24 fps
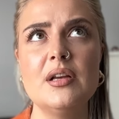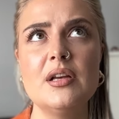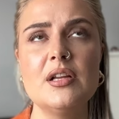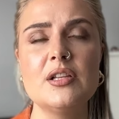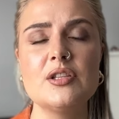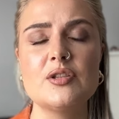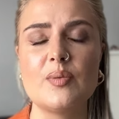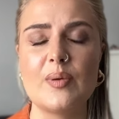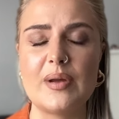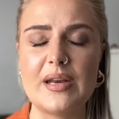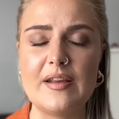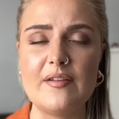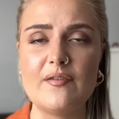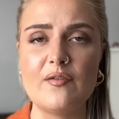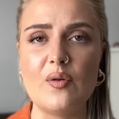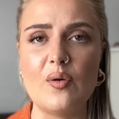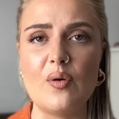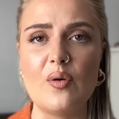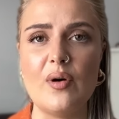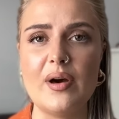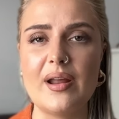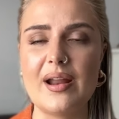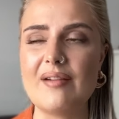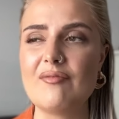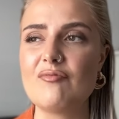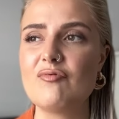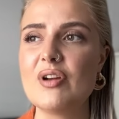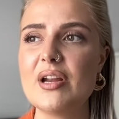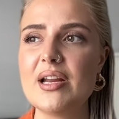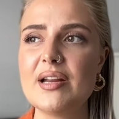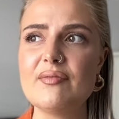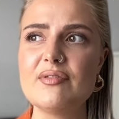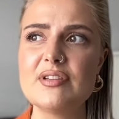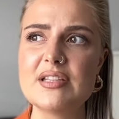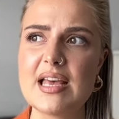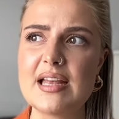24. And I
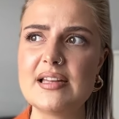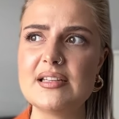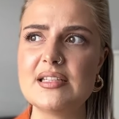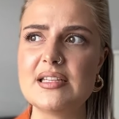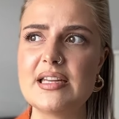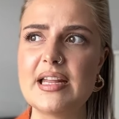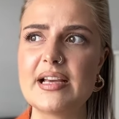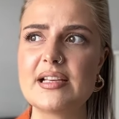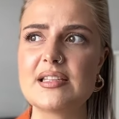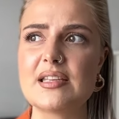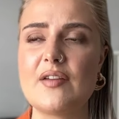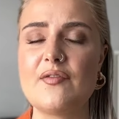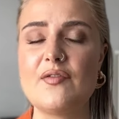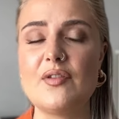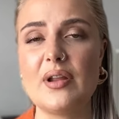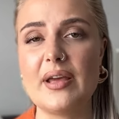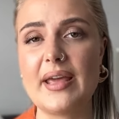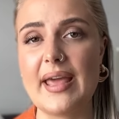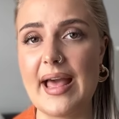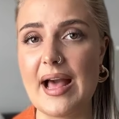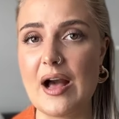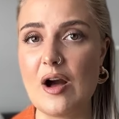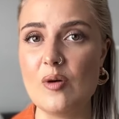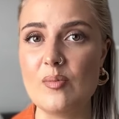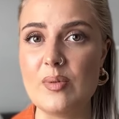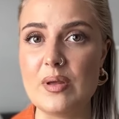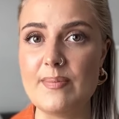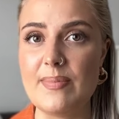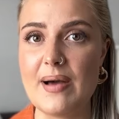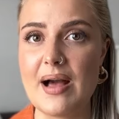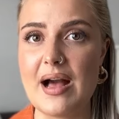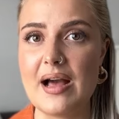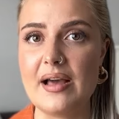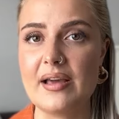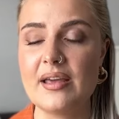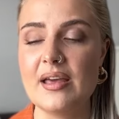really resented it because I feel like it held me
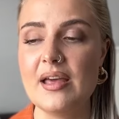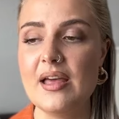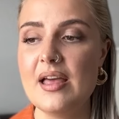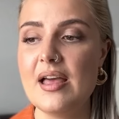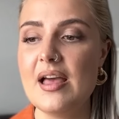back.